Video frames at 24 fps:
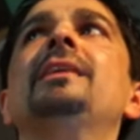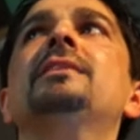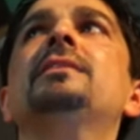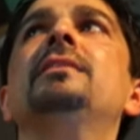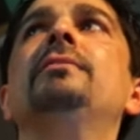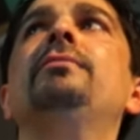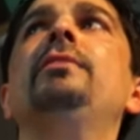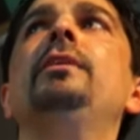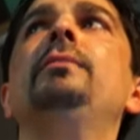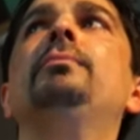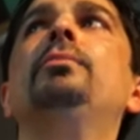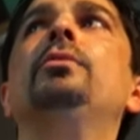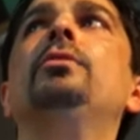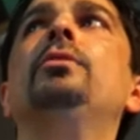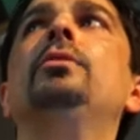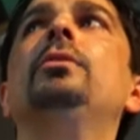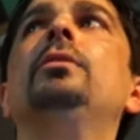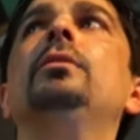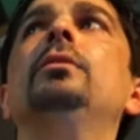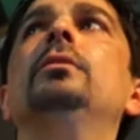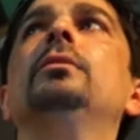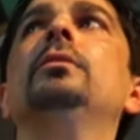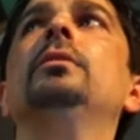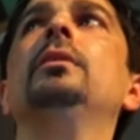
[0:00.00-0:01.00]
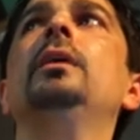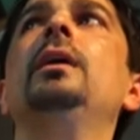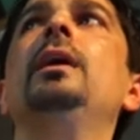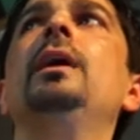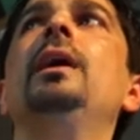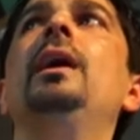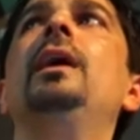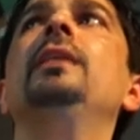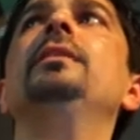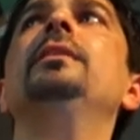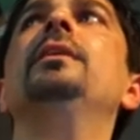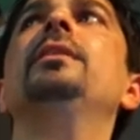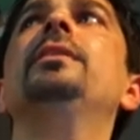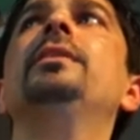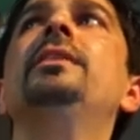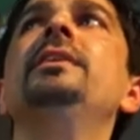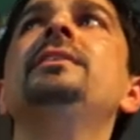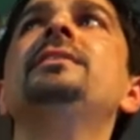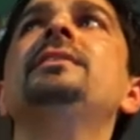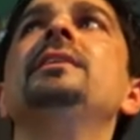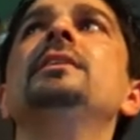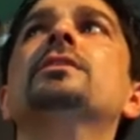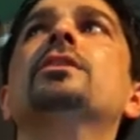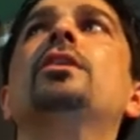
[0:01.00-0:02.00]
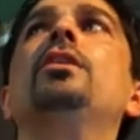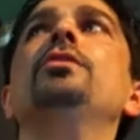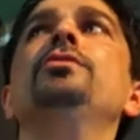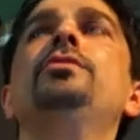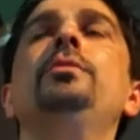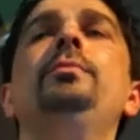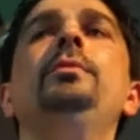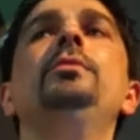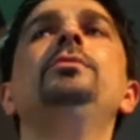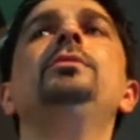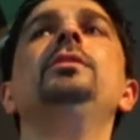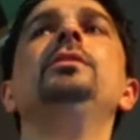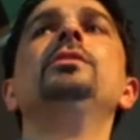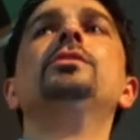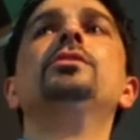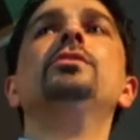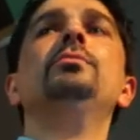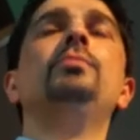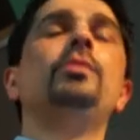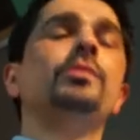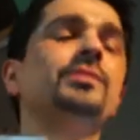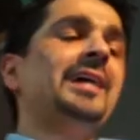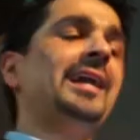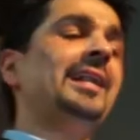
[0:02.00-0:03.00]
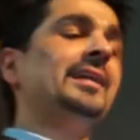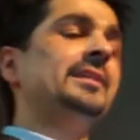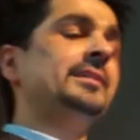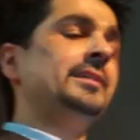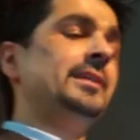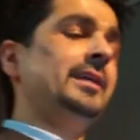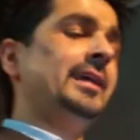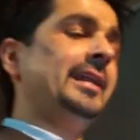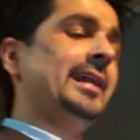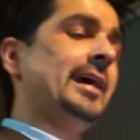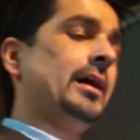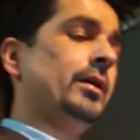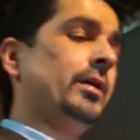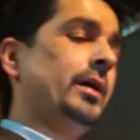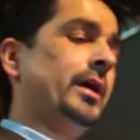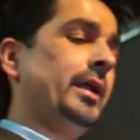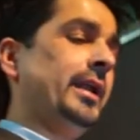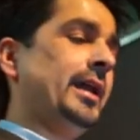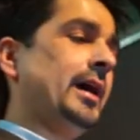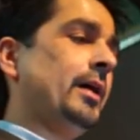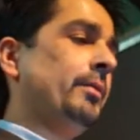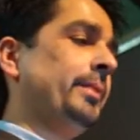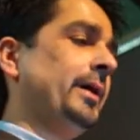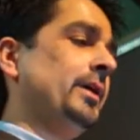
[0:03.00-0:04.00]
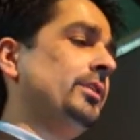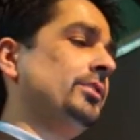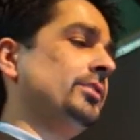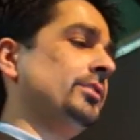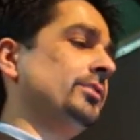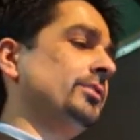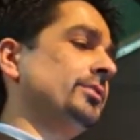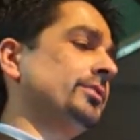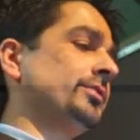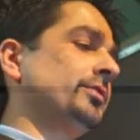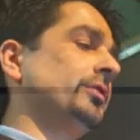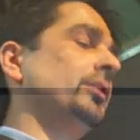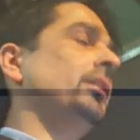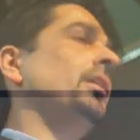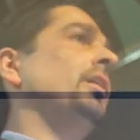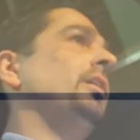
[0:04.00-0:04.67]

relatively poor, and that this is contributing to mortality in our, in our patients.